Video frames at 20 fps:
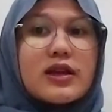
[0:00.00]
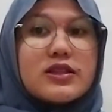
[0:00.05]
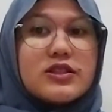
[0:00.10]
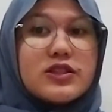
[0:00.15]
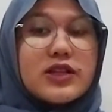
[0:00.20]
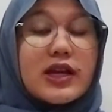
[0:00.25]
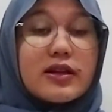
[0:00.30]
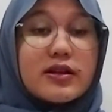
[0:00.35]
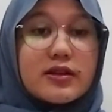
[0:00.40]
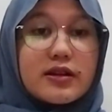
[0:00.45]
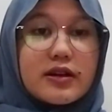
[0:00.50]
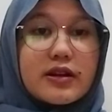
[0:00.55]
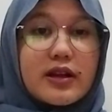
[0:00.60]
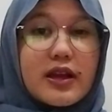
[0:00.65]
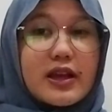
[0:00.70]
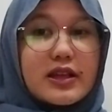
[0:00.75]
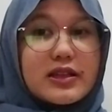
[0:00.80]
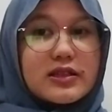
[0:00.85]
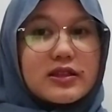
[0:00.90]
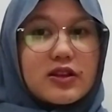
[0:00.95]
Gender
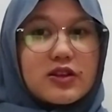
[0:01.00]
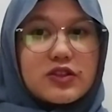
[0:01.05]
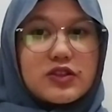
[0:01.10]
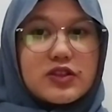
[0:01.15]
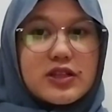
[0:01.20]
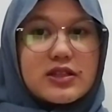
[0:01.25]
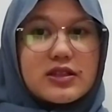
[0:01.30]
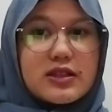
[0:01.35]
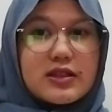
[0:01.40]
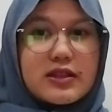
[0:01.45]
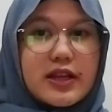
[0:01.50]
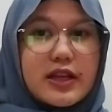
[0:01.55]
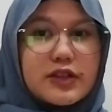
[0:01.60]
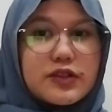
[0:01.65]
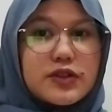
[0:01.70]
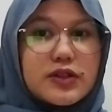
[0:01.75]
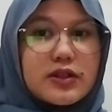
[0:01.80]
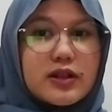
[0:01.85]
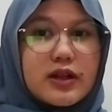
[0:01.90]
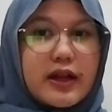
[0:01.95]
is not just a
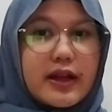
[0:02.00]
natural